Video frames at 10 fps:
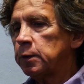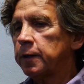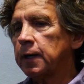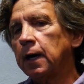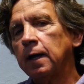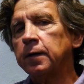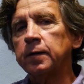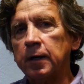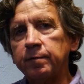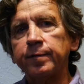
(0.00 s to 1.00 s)
to the
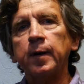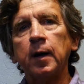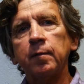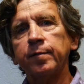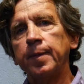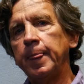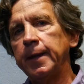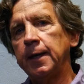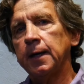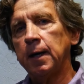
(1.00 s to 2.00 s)
color of
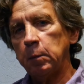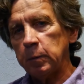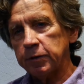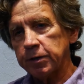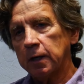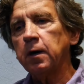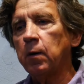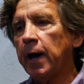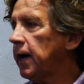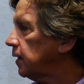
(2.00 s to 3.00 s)
the
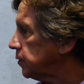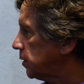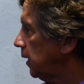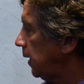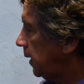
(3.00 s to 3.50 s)
stucco house.